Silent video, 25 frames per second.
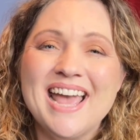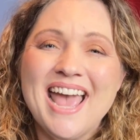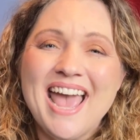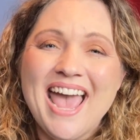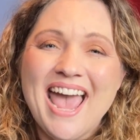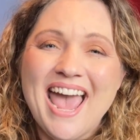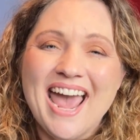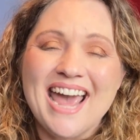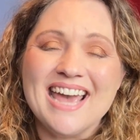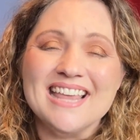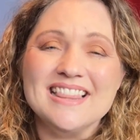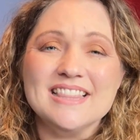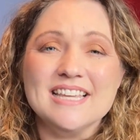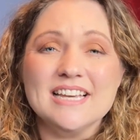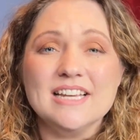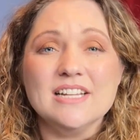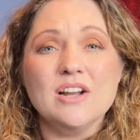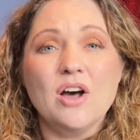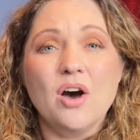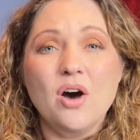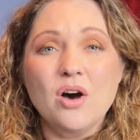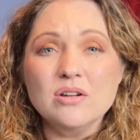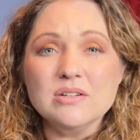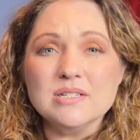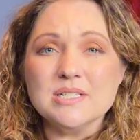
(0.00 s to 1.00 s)
And then
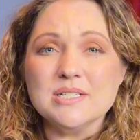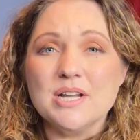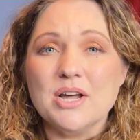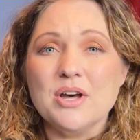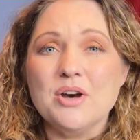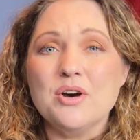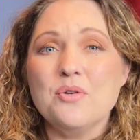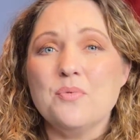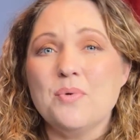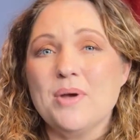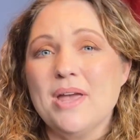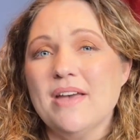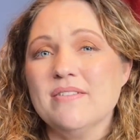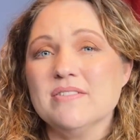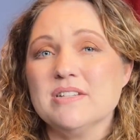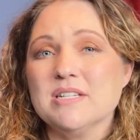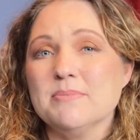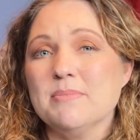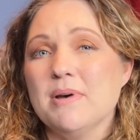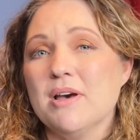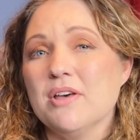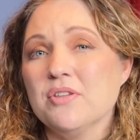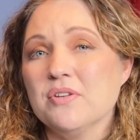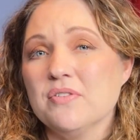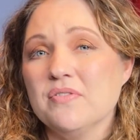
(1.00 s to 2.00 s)
also we have some
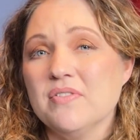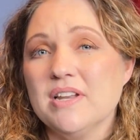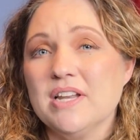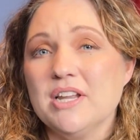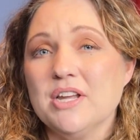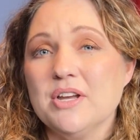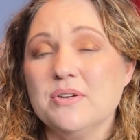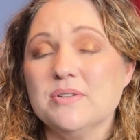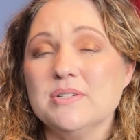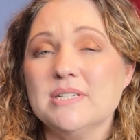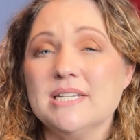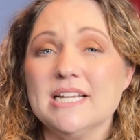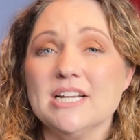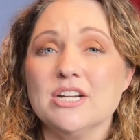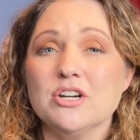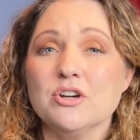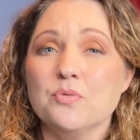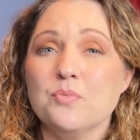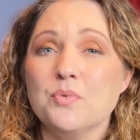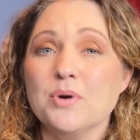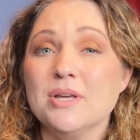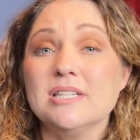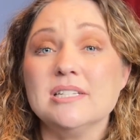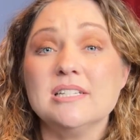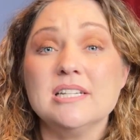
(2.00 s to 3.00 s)
other videos here
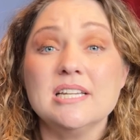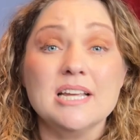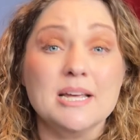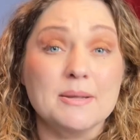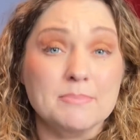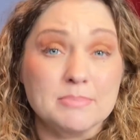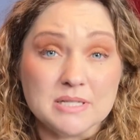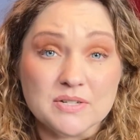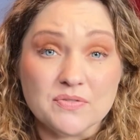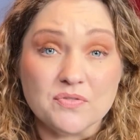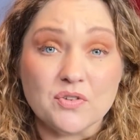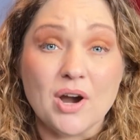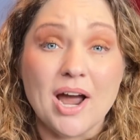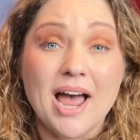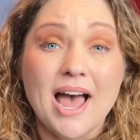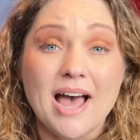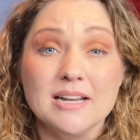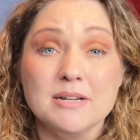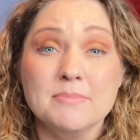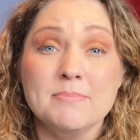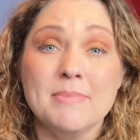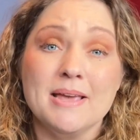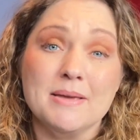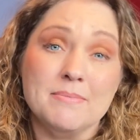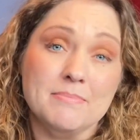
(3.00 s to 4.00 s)
with tips for how to
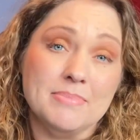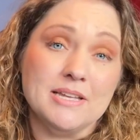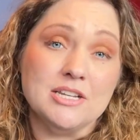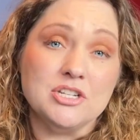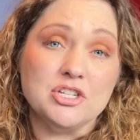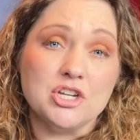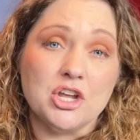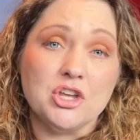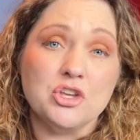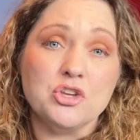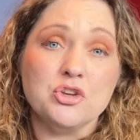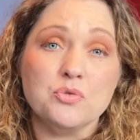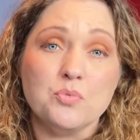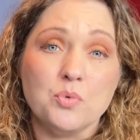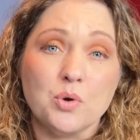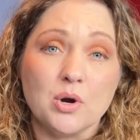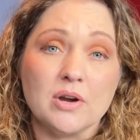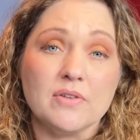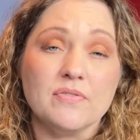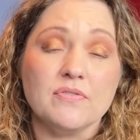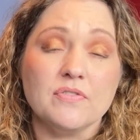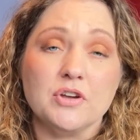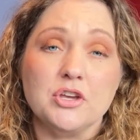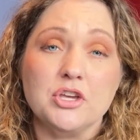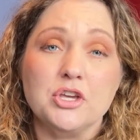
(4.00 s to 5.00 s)
make BJU work
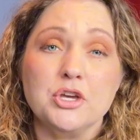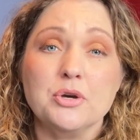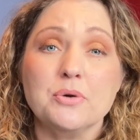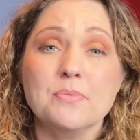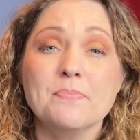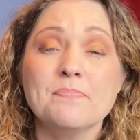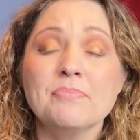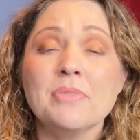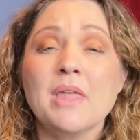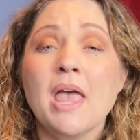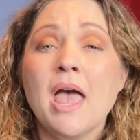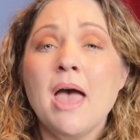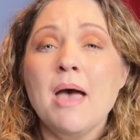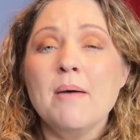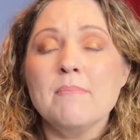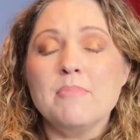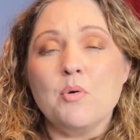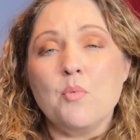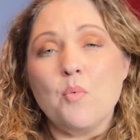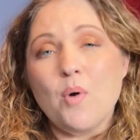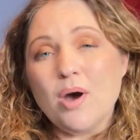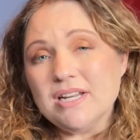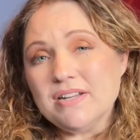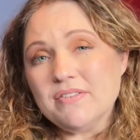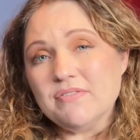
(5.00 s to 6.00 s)
for you. But
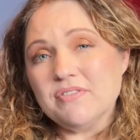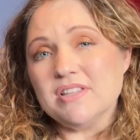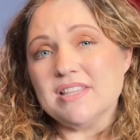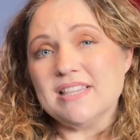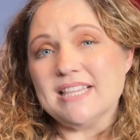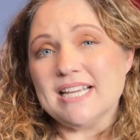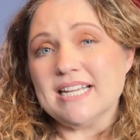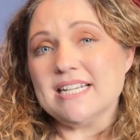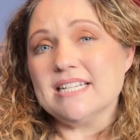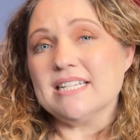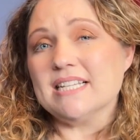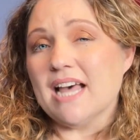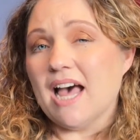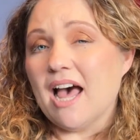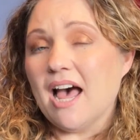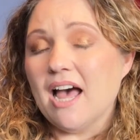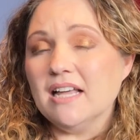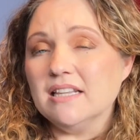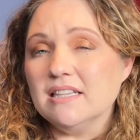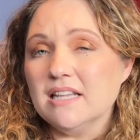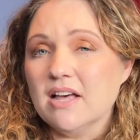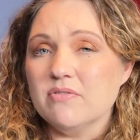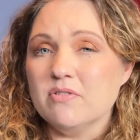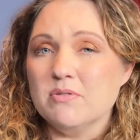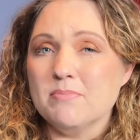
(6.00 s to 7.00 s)
one of the things that I
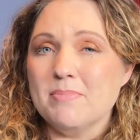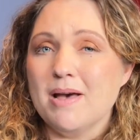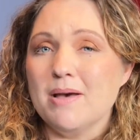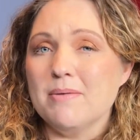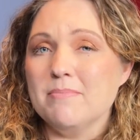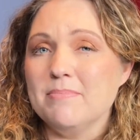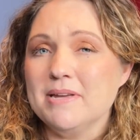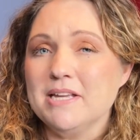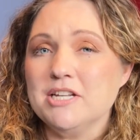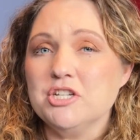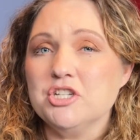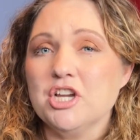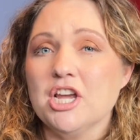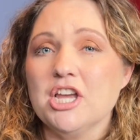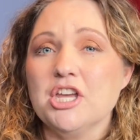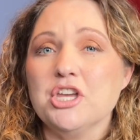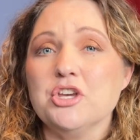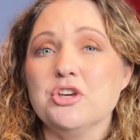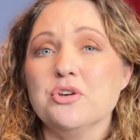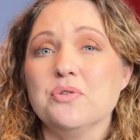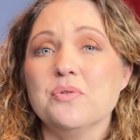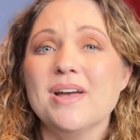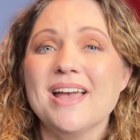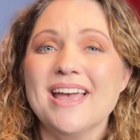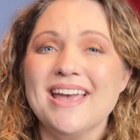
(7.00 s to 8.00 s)
love about
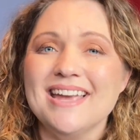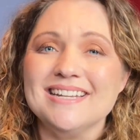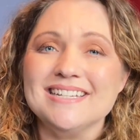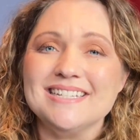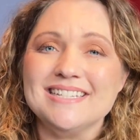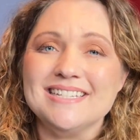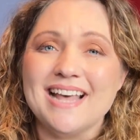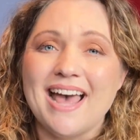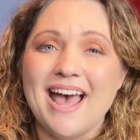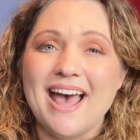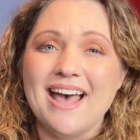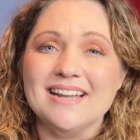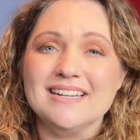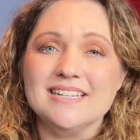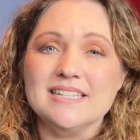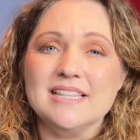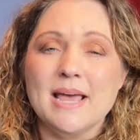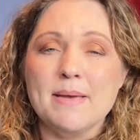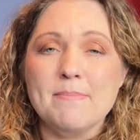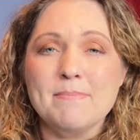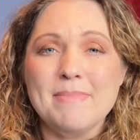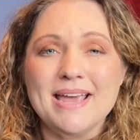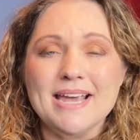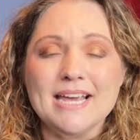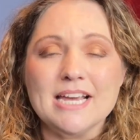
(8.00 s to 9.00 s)
BJU is that they
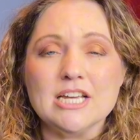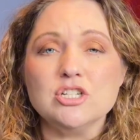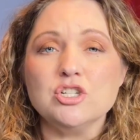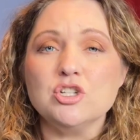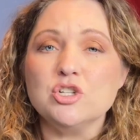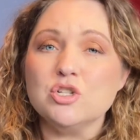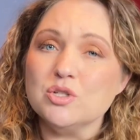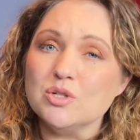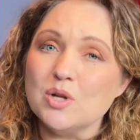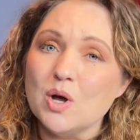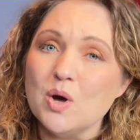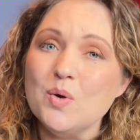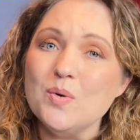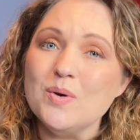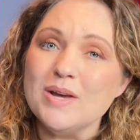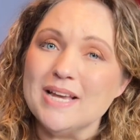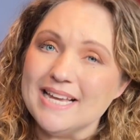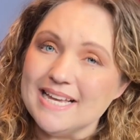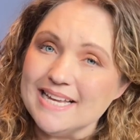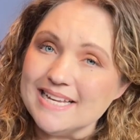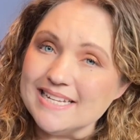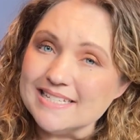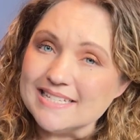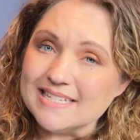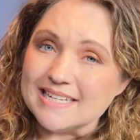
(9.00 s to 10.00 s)
make it so
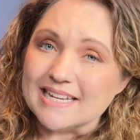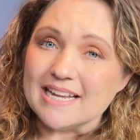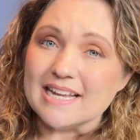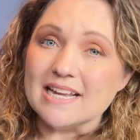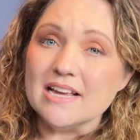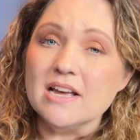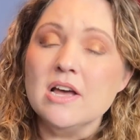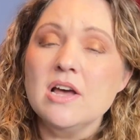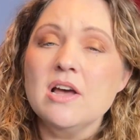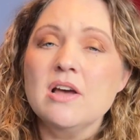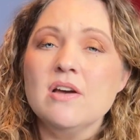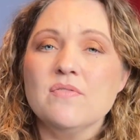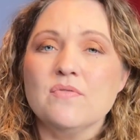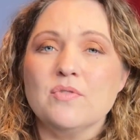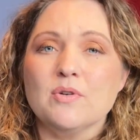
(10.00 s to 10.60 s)
easy for